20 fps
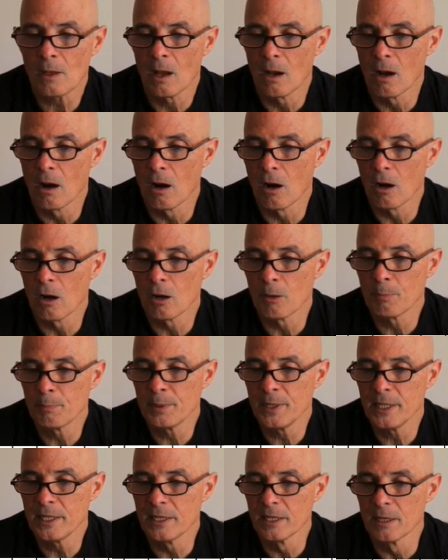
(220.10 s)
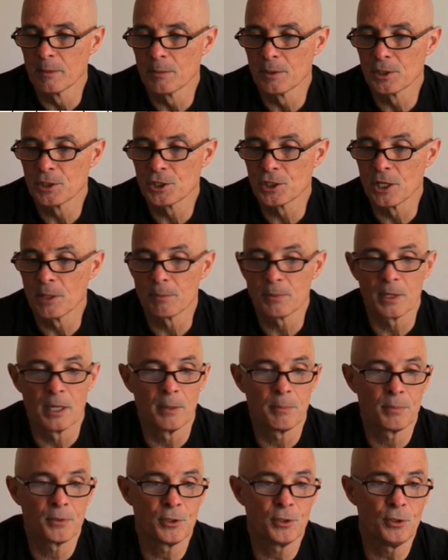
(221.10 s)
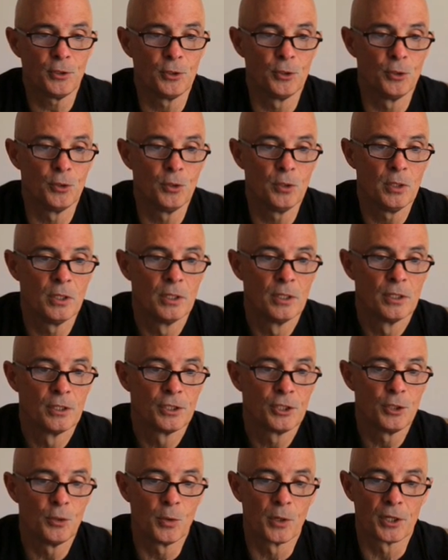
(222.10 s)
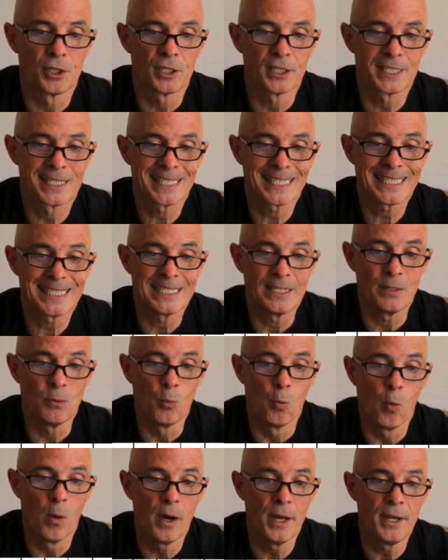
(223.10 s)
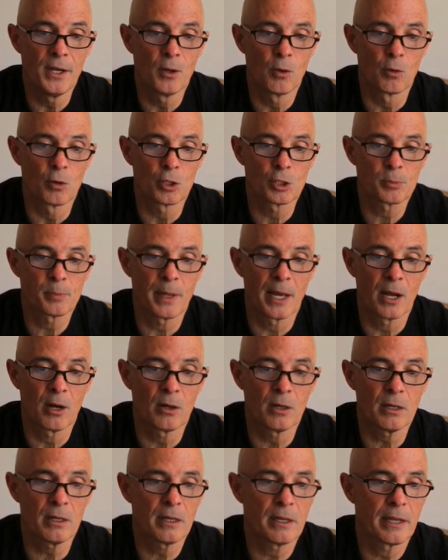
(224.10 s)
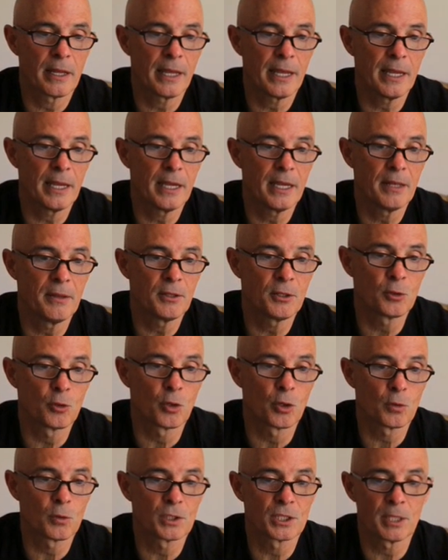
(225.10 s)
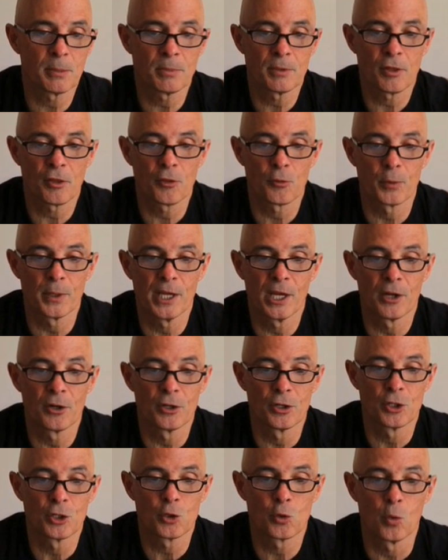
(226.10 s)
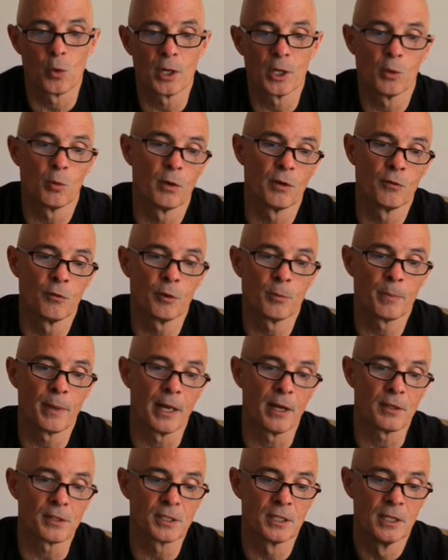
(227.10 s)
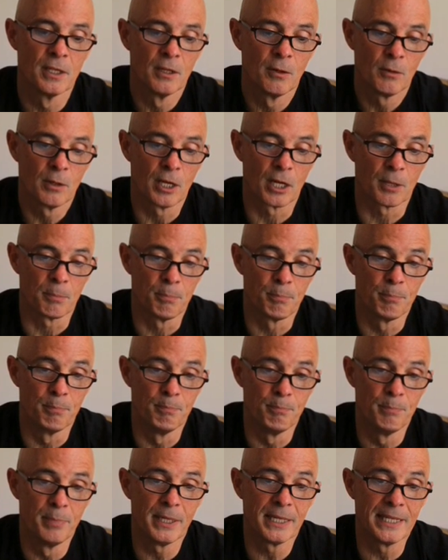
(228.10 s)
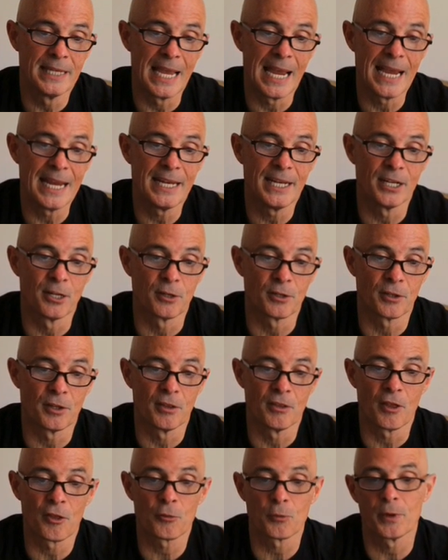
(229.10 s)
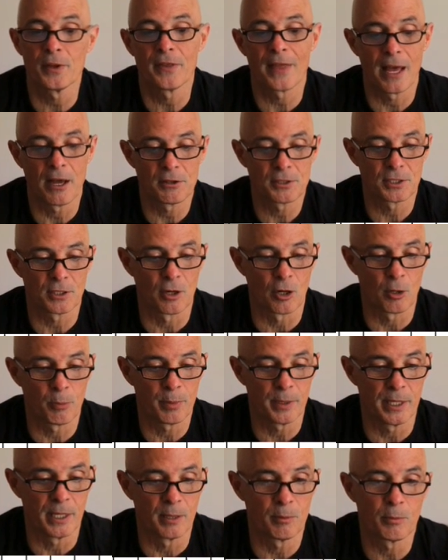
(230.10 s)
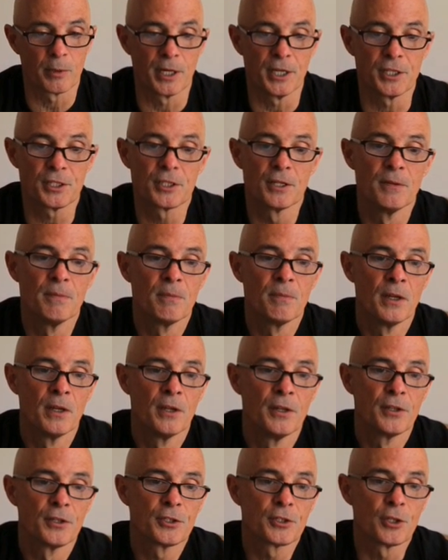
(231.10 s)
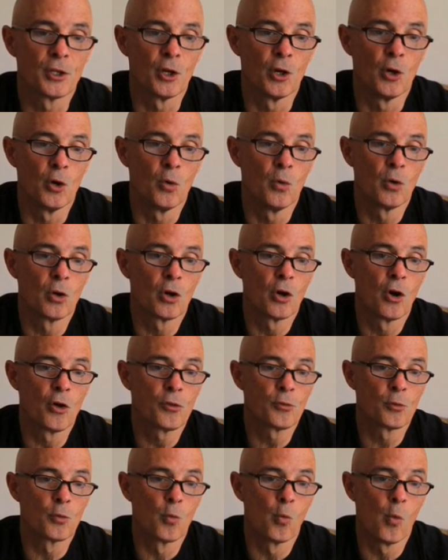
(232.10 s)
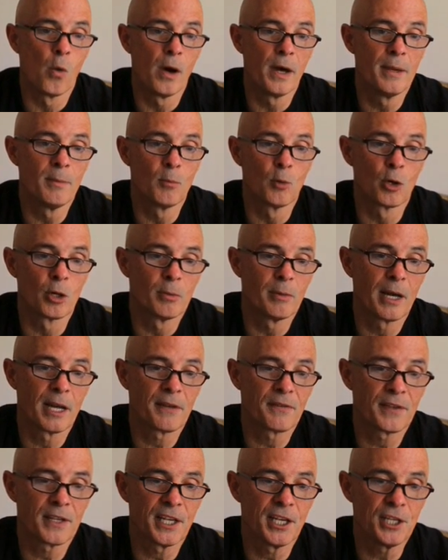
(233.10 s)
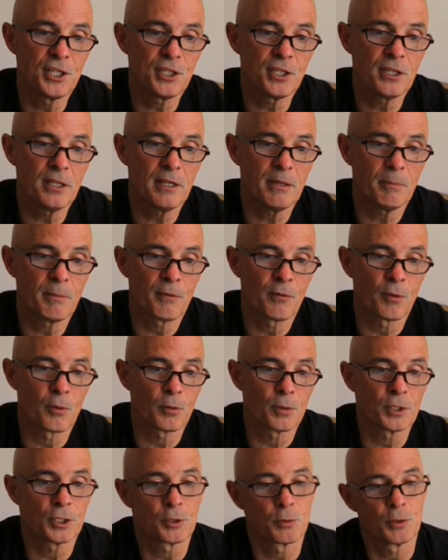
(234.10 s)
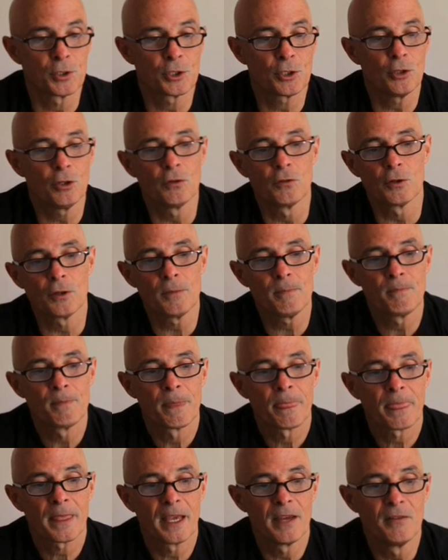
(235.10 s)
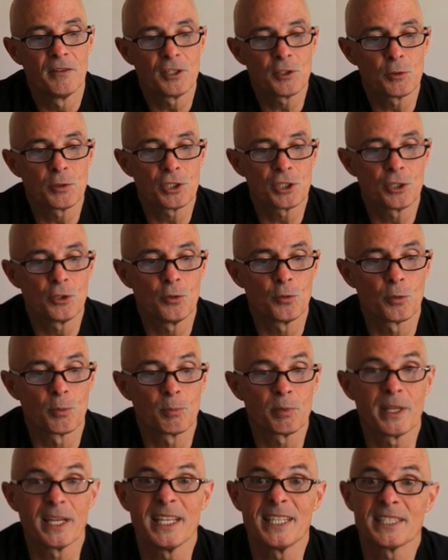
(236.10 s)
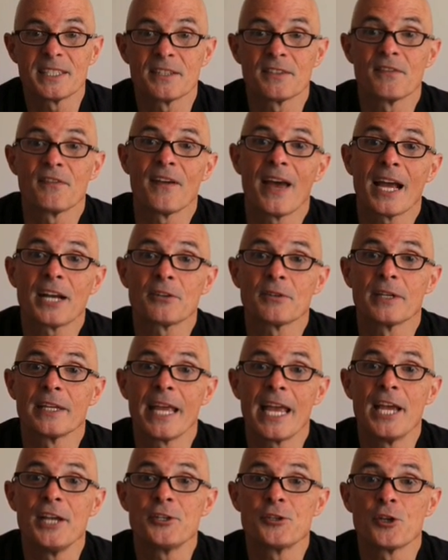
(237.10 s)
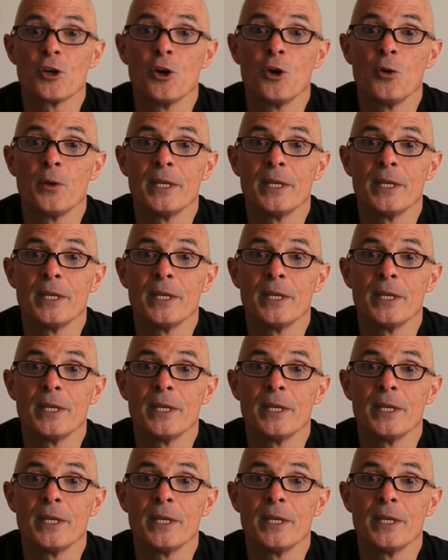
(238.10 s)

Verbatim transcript: Our peak numbers jumped up to 261 horsepower, and the torque was up to 321 foot-pounds. We've got a big gain here in the 3,000 RPM range. So we'll go through one more modification before we switch over, and this was to replace the factory HO